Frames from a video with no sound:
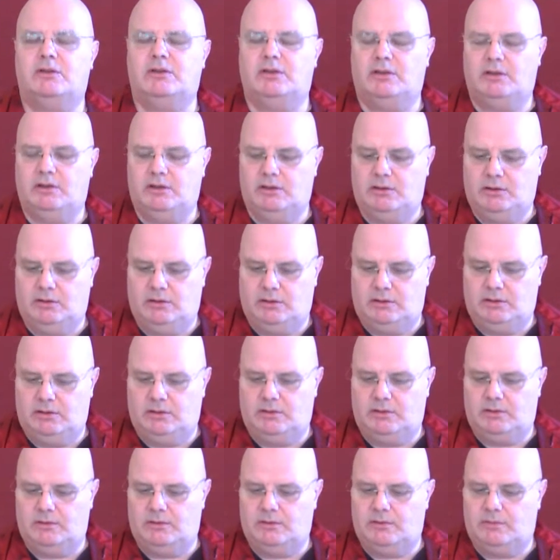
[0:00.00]

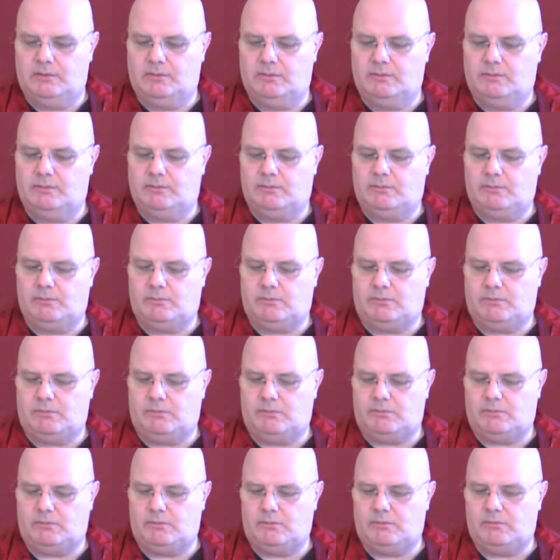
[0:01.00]

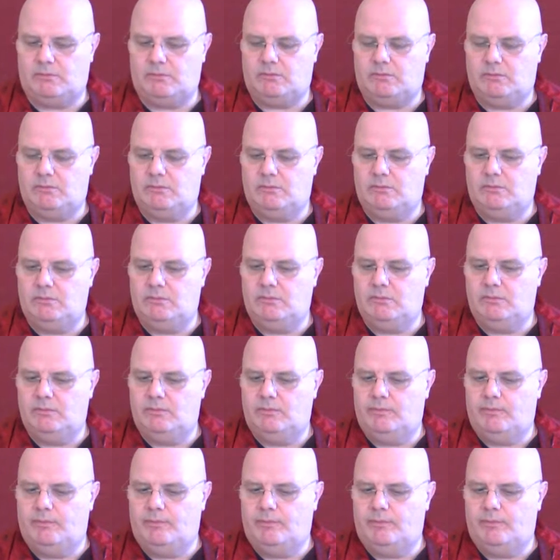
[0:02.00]
Nobody speaks.